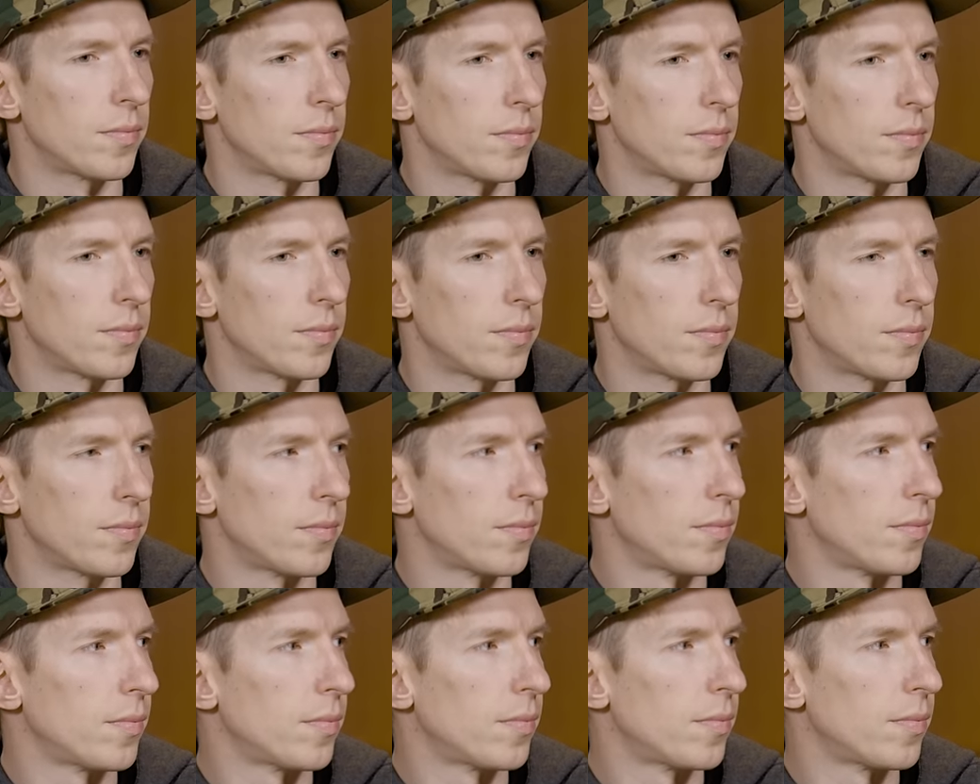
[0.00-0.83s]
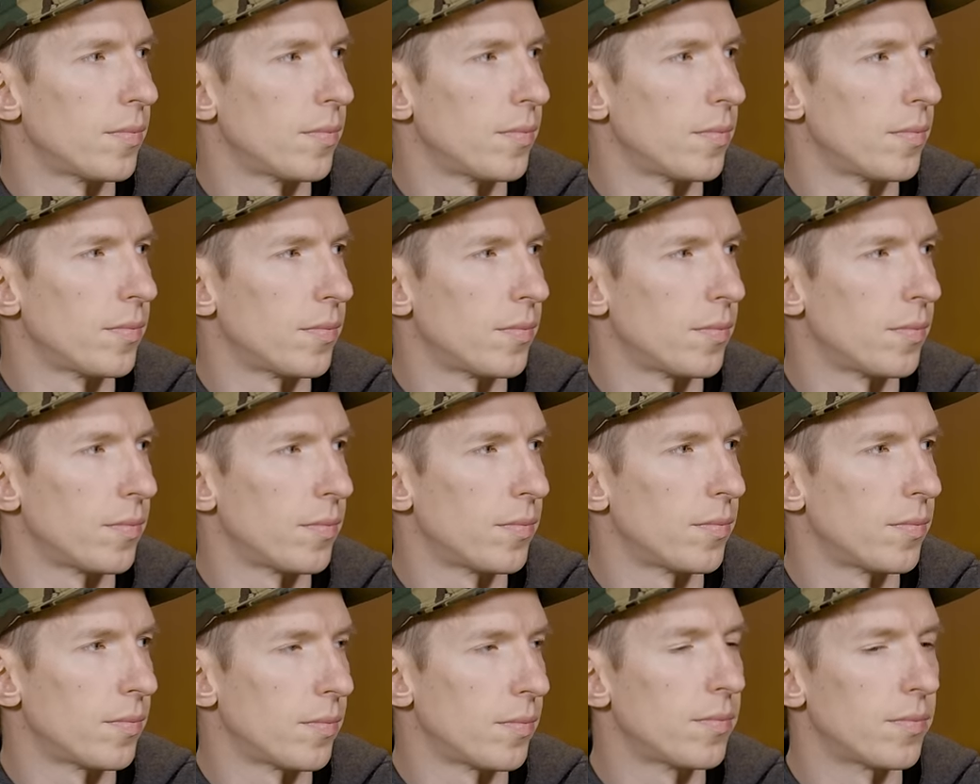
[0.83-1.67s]

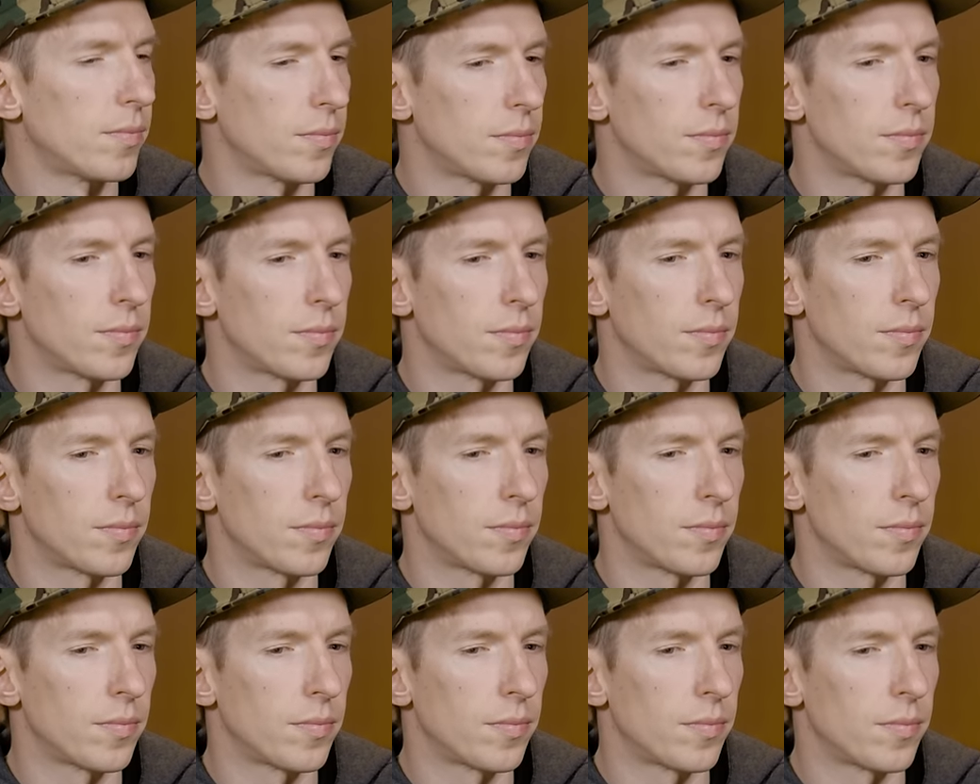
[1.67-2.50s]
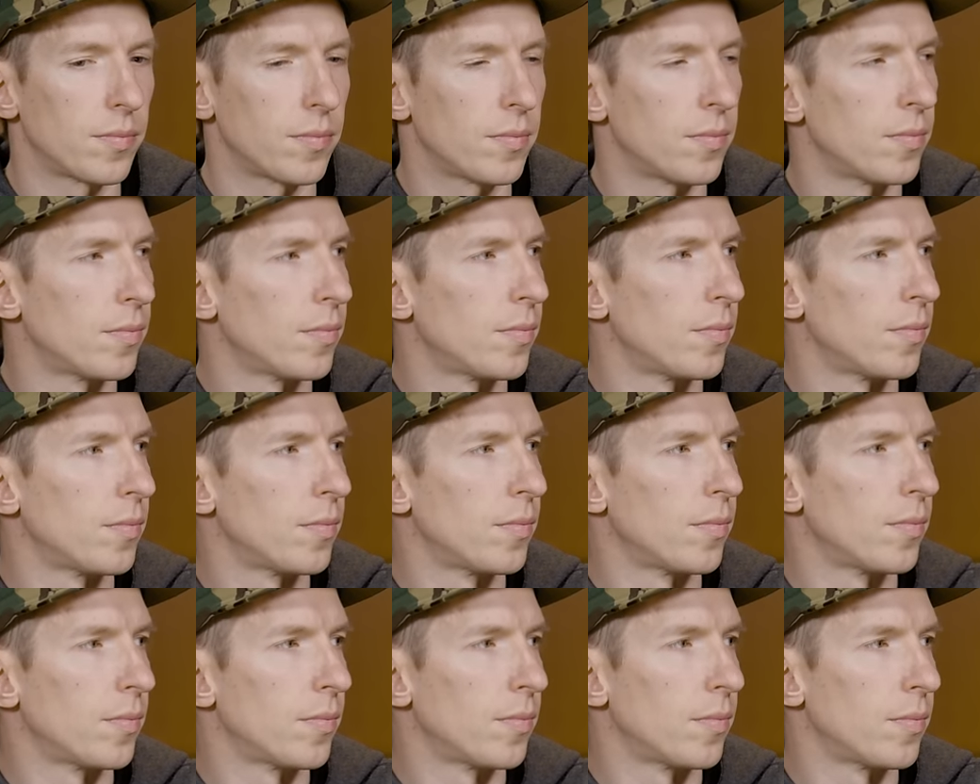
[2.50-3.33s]

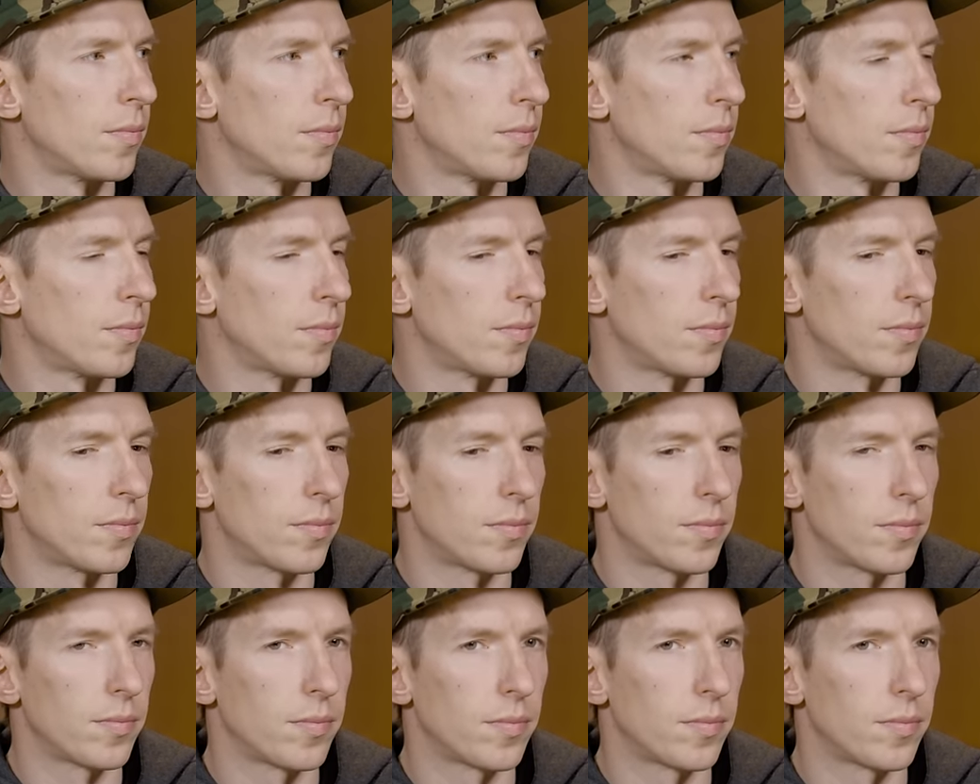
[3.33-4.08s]
[no speech]